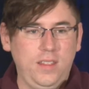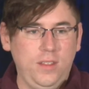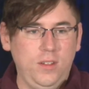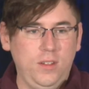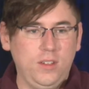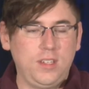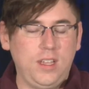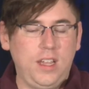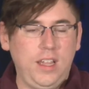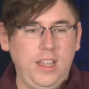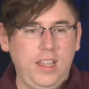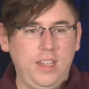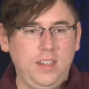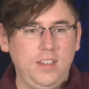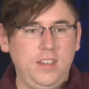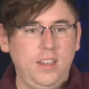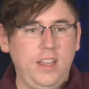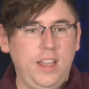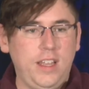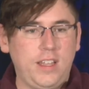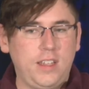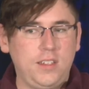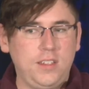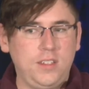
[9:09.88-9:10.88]
those high-end
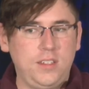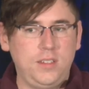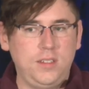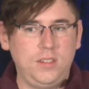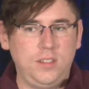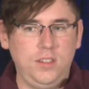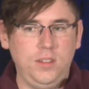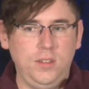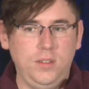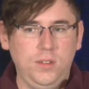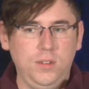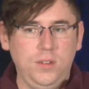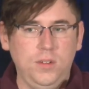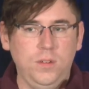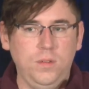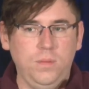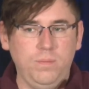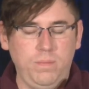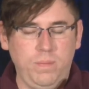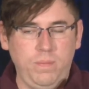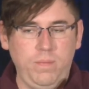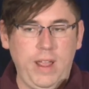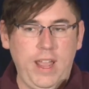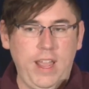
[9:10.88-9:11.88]
NICs to
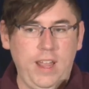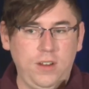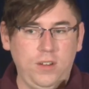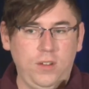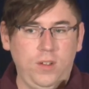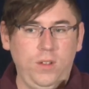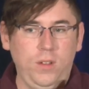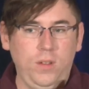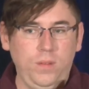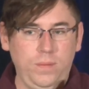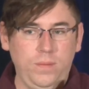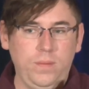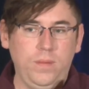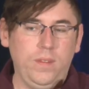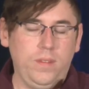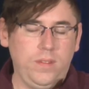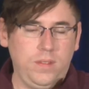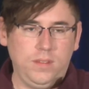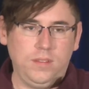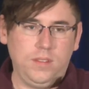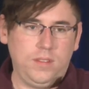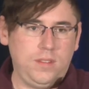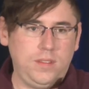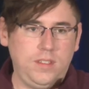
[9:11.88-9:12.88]
handle
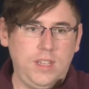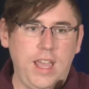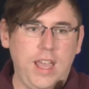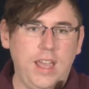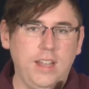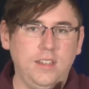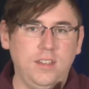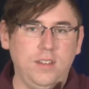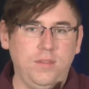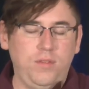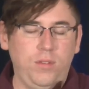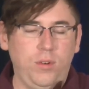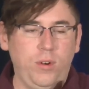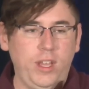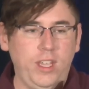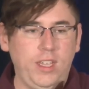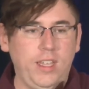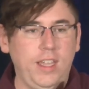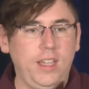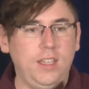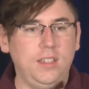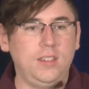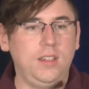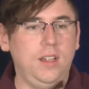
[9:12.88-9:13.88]
10 to 40
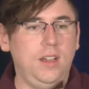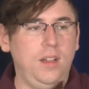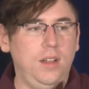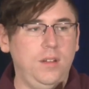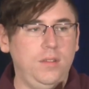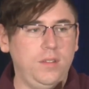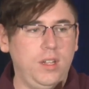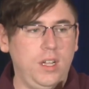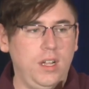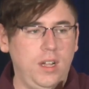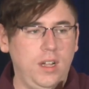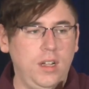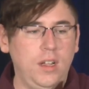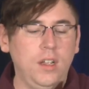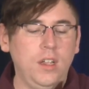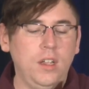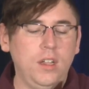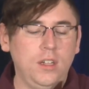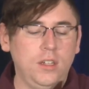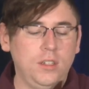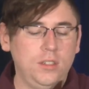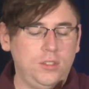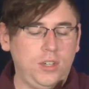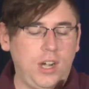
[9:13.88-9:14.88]
gigs of
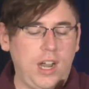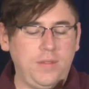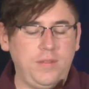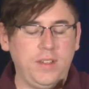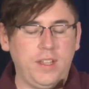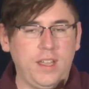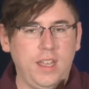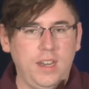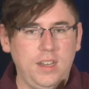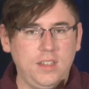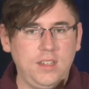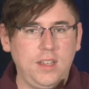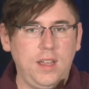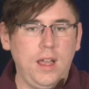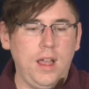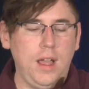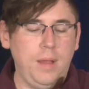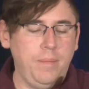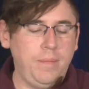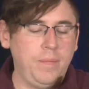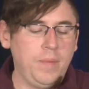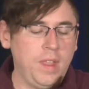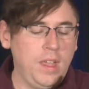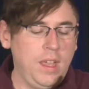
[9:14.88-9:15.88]
traffic at a
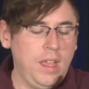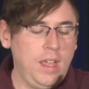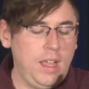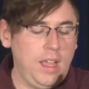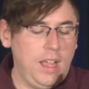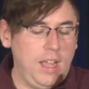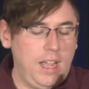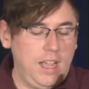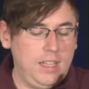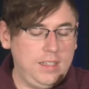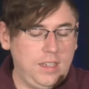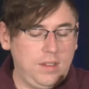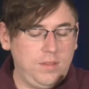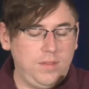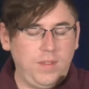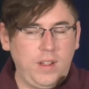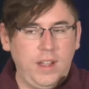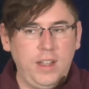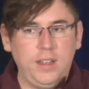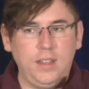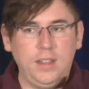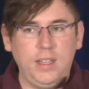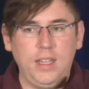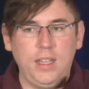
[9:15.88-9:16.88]
time. And then
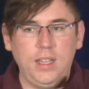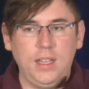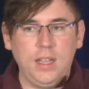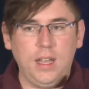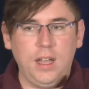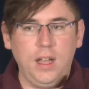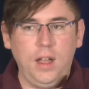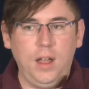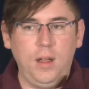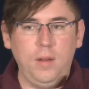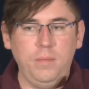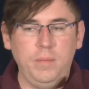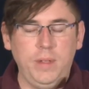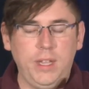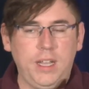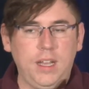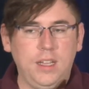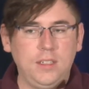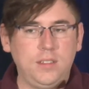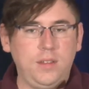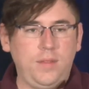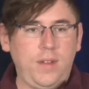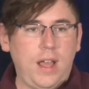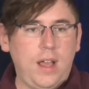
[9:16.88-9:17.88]
finally,
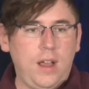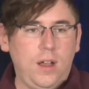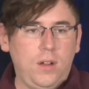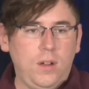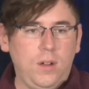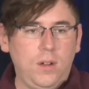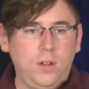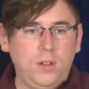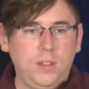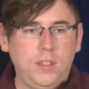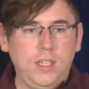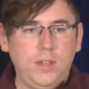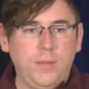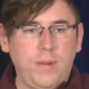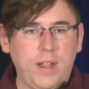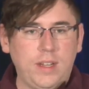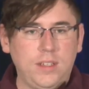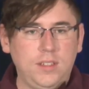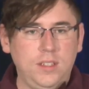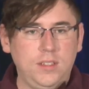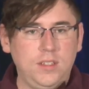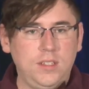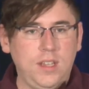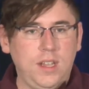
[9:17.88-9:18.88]
because of how
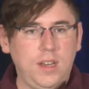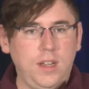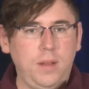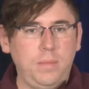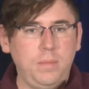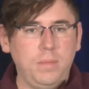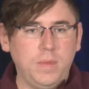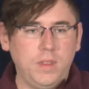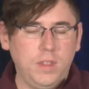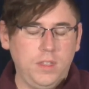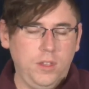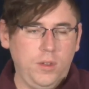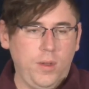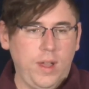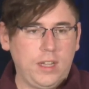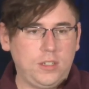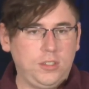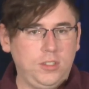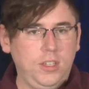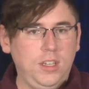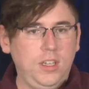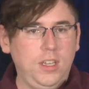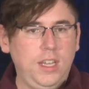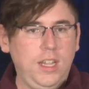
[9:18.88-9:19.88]
TRex is set up, you
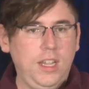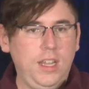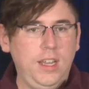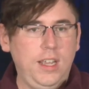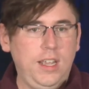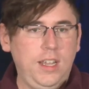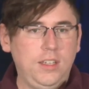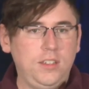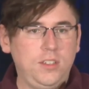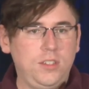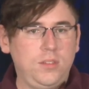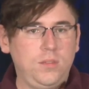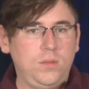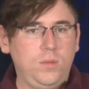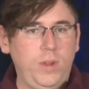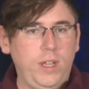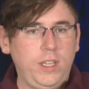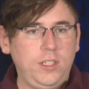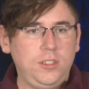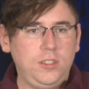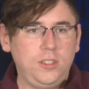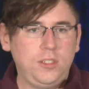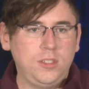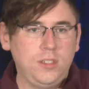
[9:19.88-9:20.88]
actually need a
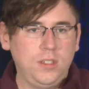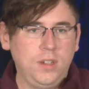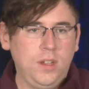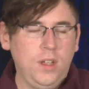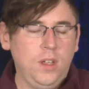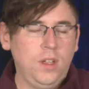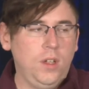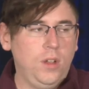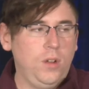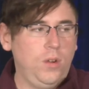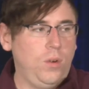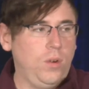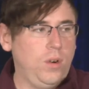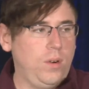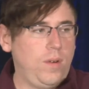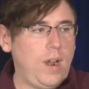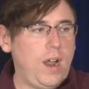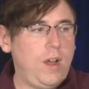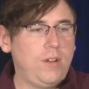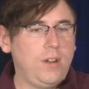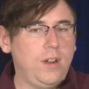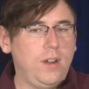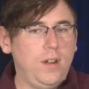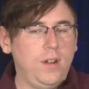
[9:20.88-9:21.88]
switch or
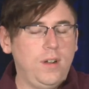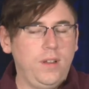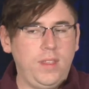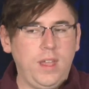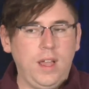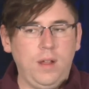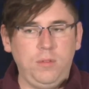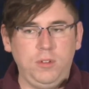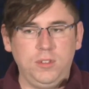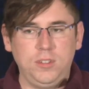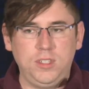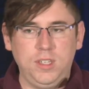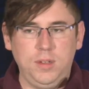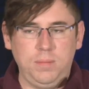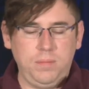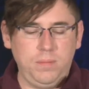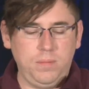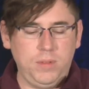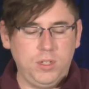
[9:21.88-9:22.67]
router that will sit